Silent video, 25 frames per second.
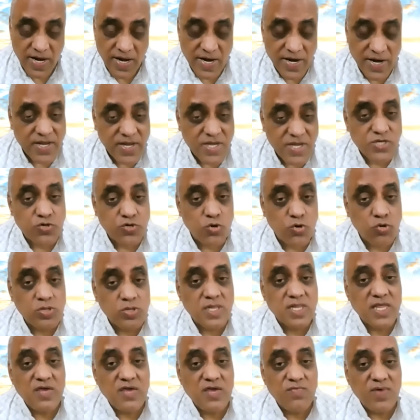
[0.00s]
It is
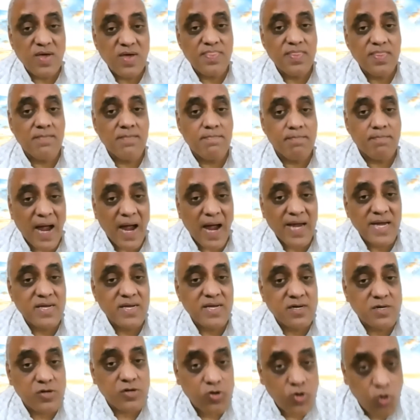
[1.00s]
only when the
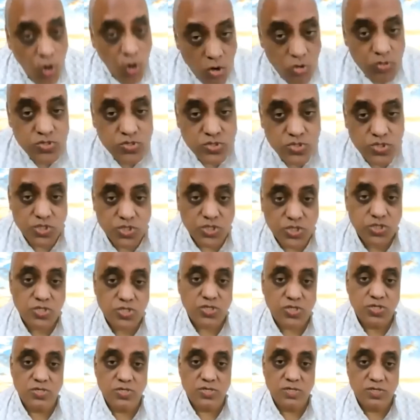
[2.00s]
mind
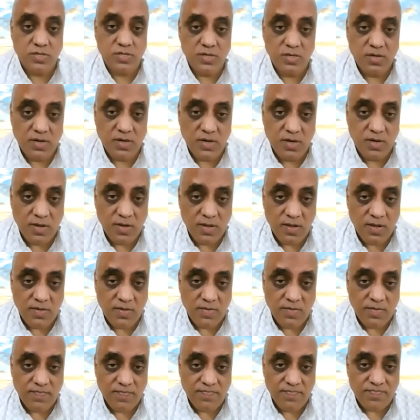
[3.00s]
goes
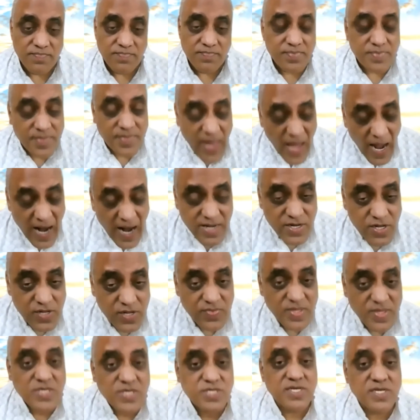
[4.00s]
that
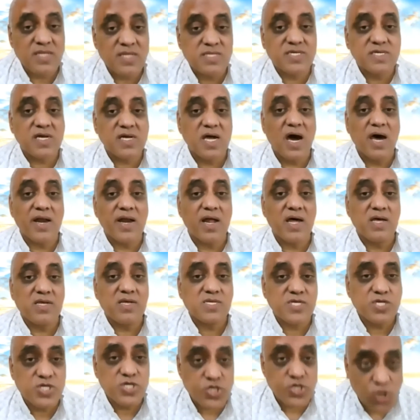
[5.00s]
the
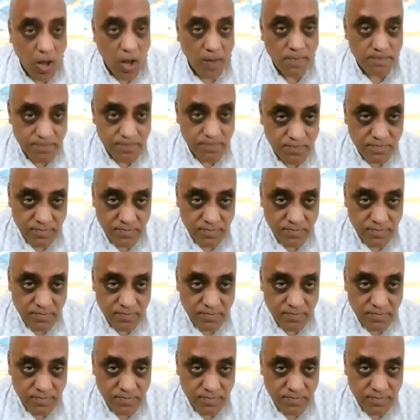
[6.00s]
sanskaras stop.